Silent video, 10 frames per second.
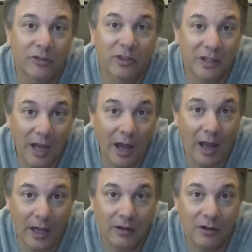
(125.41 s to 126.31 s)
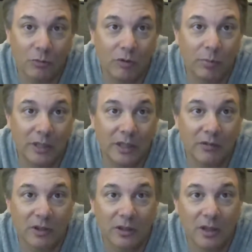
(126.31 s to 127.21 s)
It's the guide that we've been
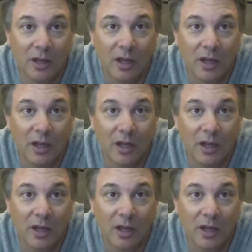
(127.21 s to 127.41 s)
given.